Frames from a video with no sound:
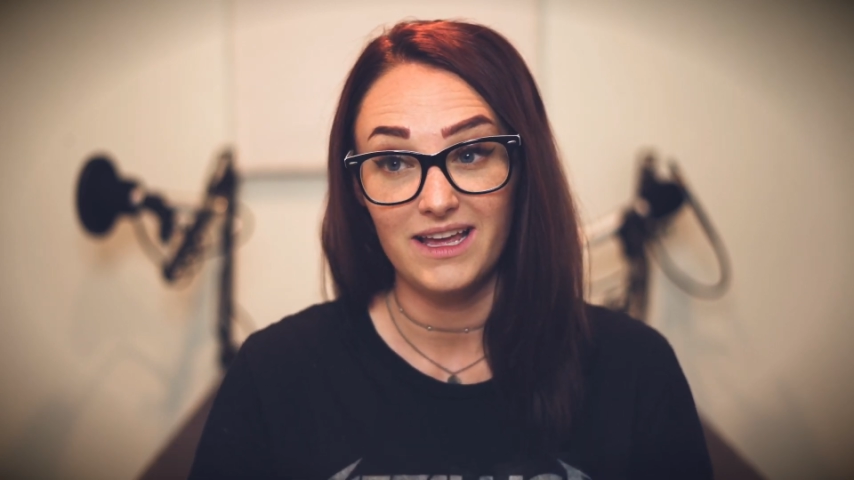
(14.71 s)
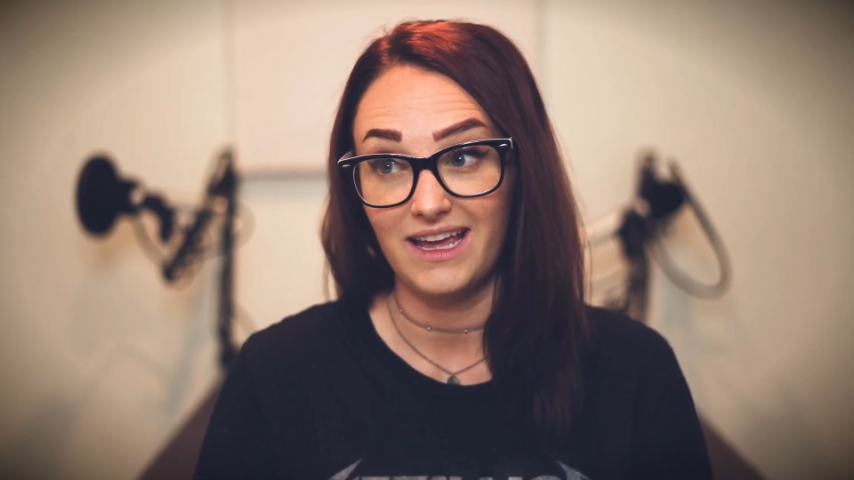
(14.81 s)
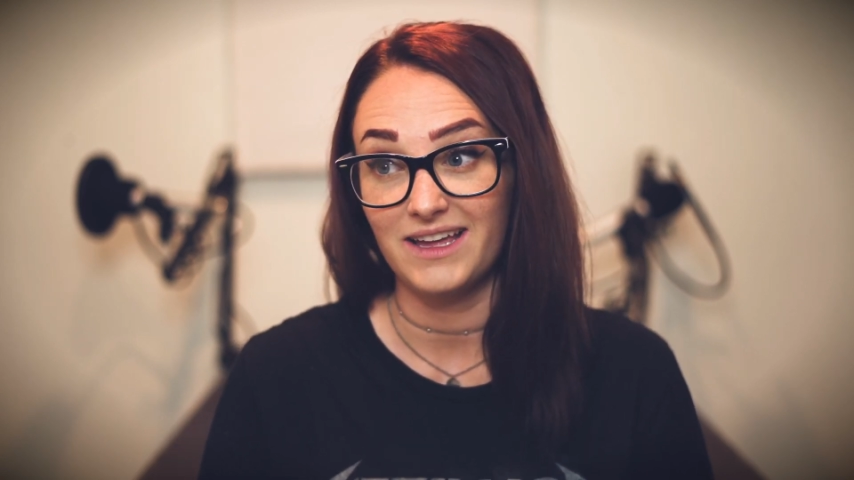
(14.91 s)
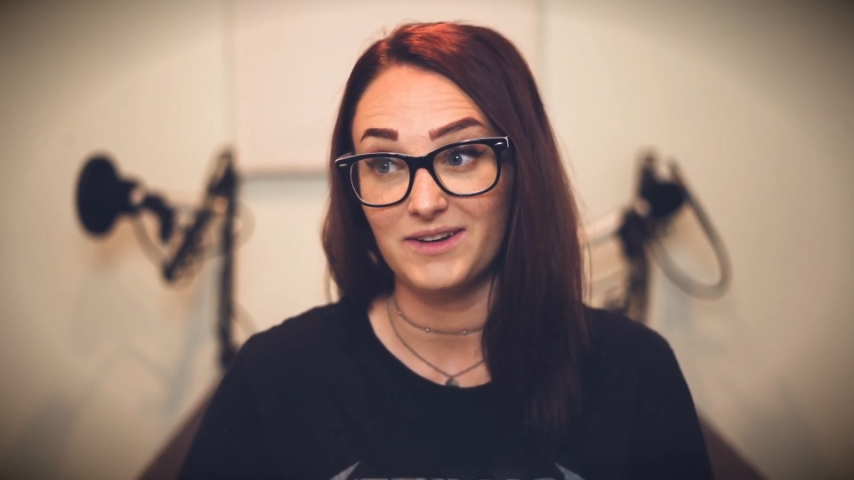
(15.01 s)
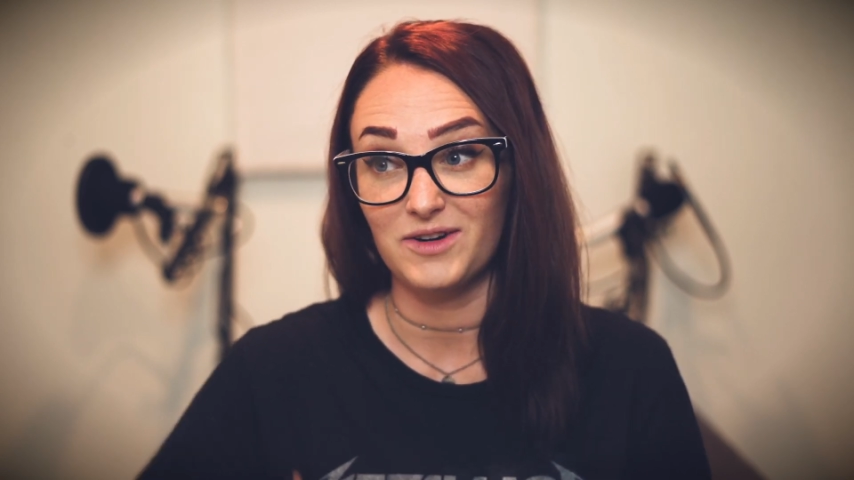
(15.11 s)

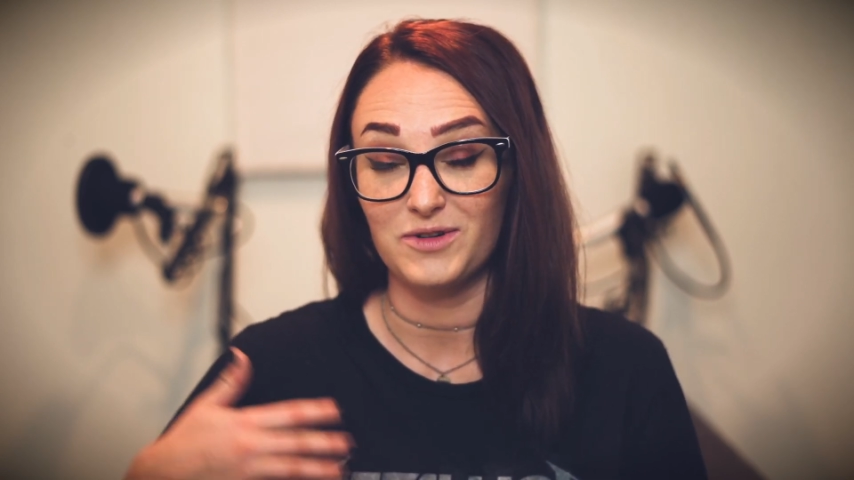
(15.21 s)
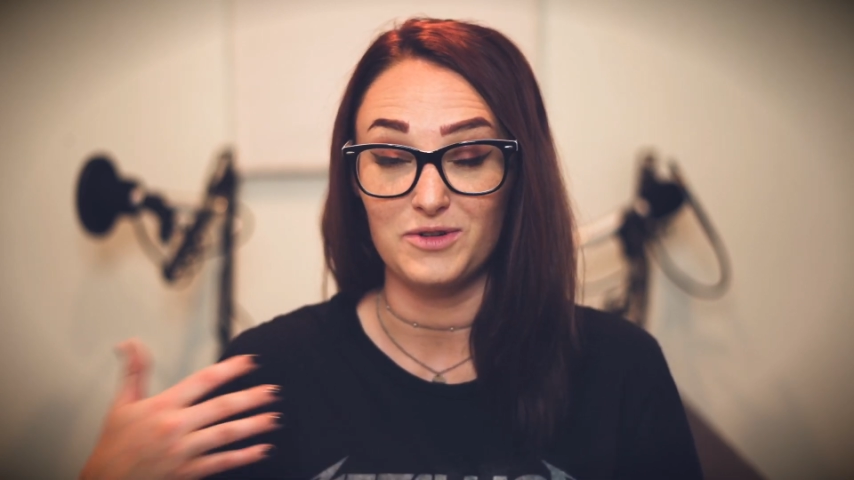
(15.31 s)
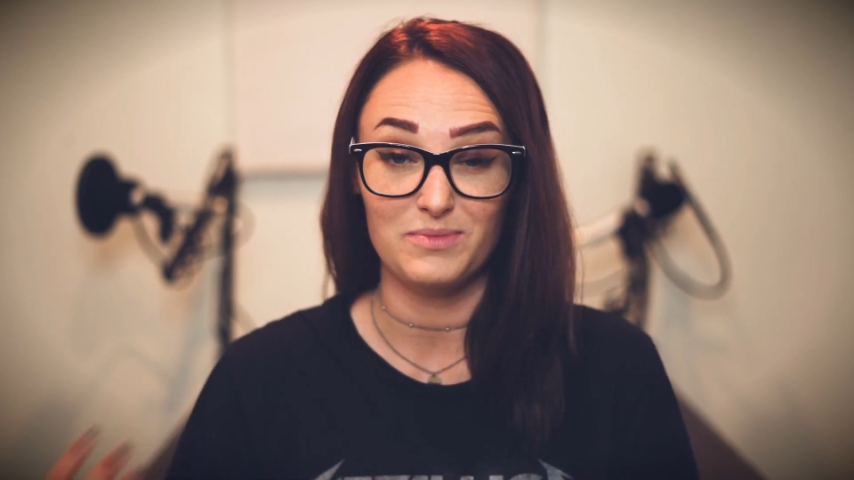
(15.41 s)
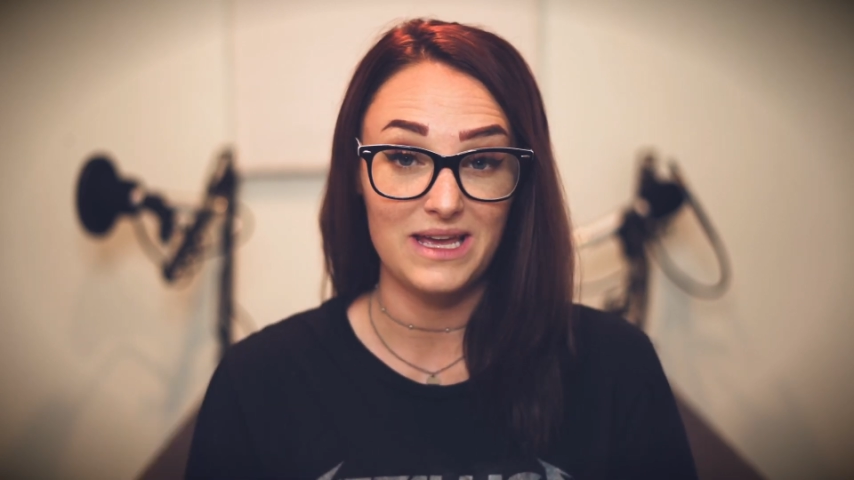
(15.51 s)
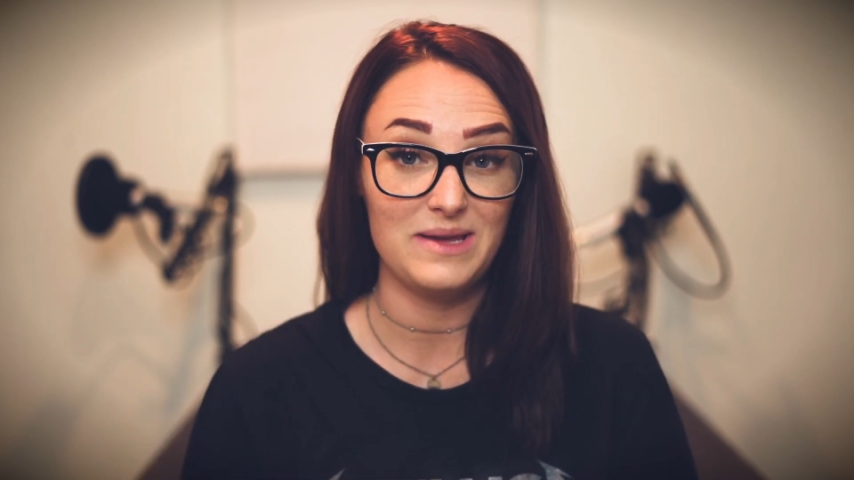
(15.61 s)
and our
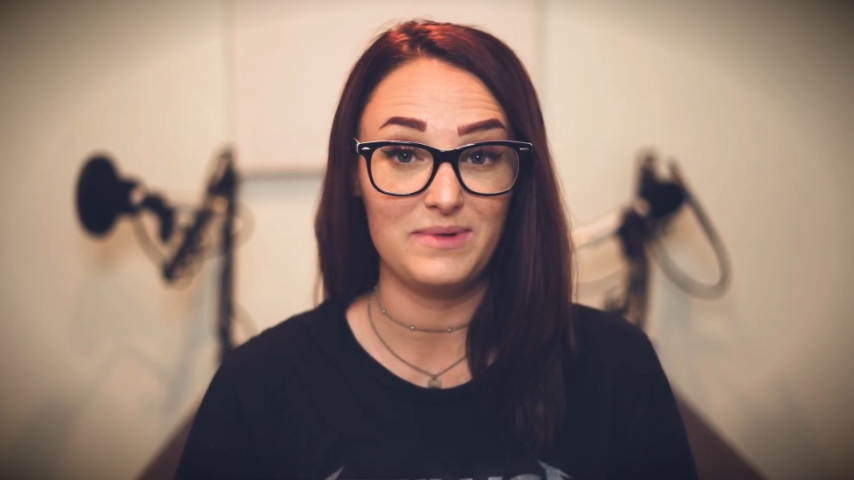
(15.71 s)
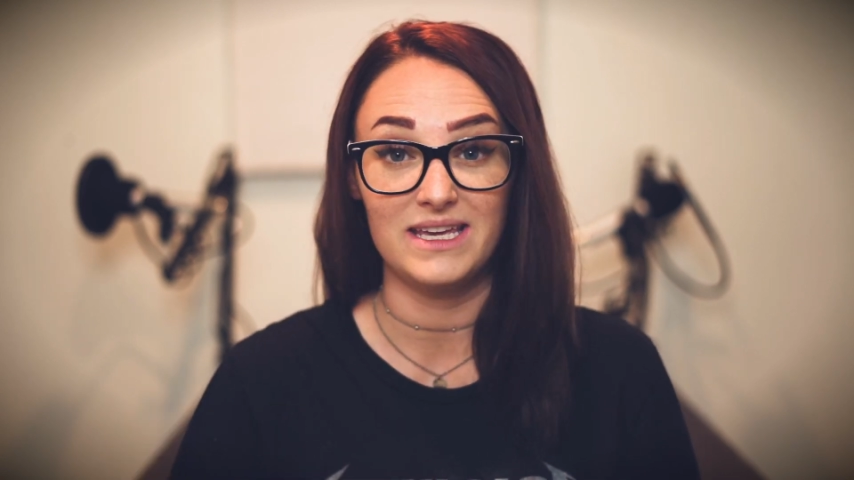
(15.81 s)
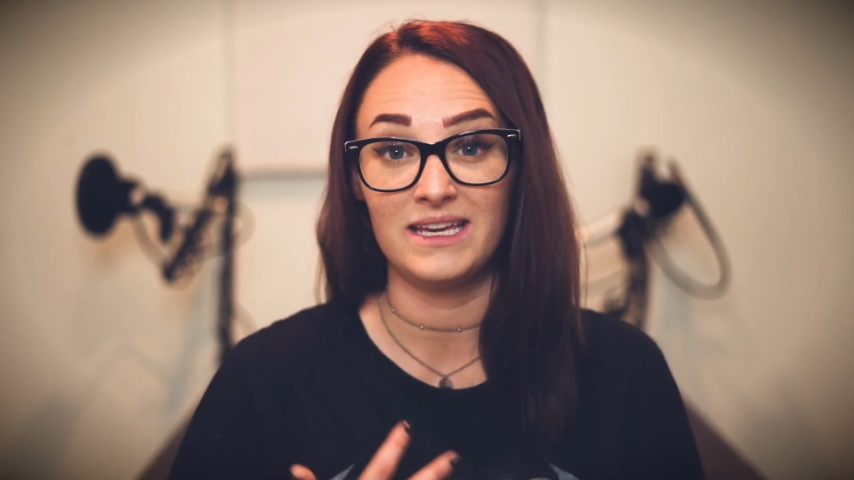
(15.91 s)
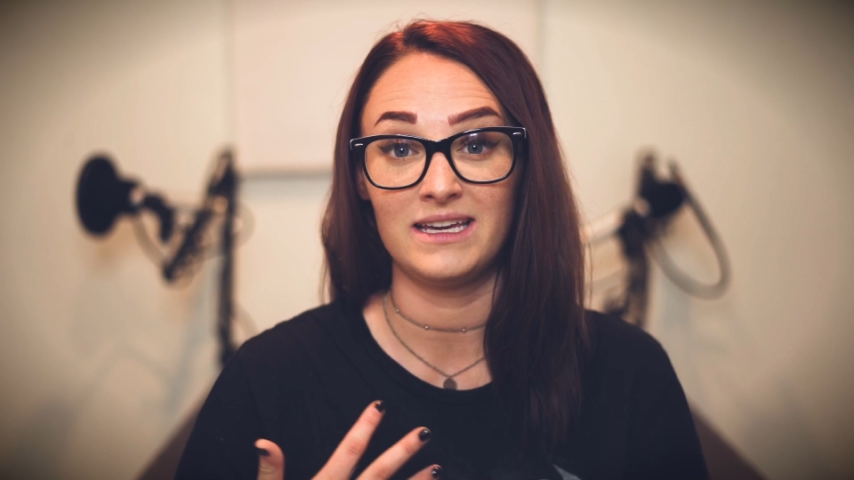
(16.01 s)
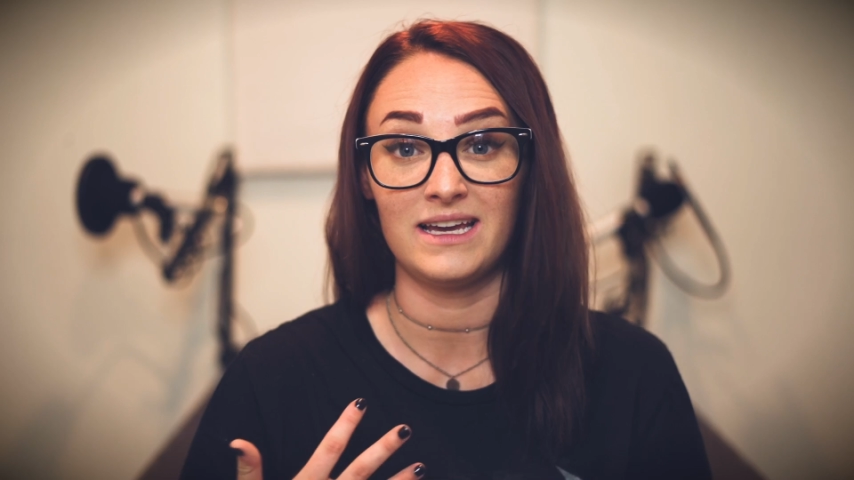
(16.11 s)
new baby,